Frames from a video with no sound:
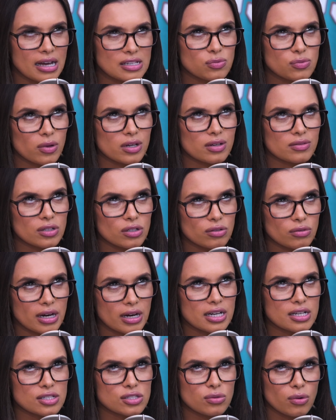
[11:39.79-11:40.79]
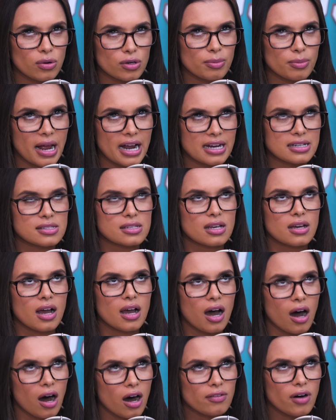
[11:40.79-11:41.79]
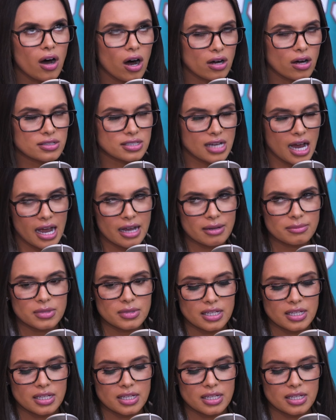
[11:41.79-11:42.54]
one of the greatest quarterbacks of all time.